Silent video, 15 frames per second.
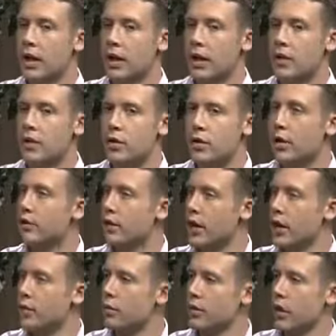in
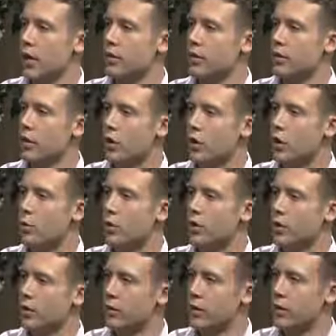2008, when Coffee Strong
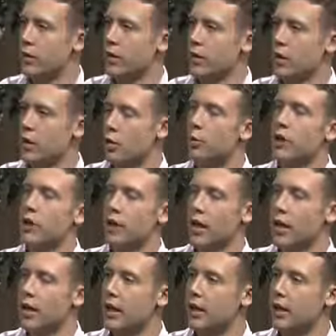opened, I was actually there opening night.